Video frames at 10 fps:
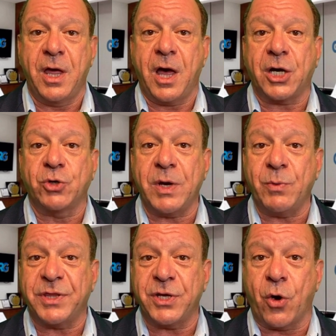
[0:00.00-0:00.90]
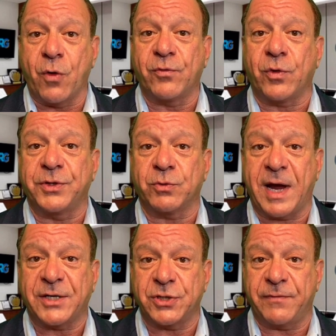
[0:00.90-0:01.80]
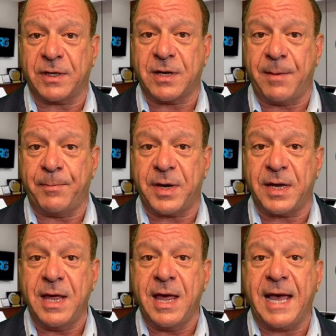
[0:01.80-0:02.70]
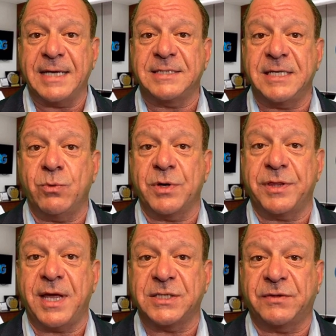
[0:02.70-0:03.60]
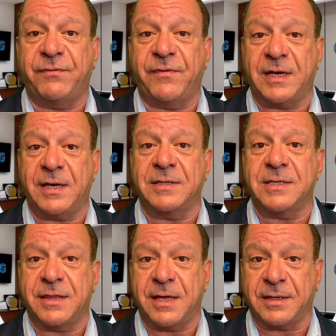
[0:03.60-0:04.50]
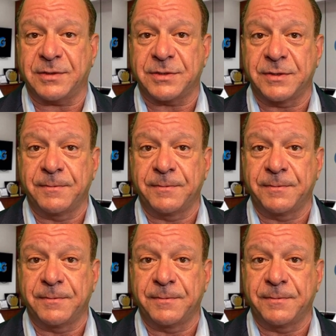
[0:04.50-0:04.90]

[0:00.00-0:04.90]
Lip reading: Agree with the overall direction of the company and see where things fit into things.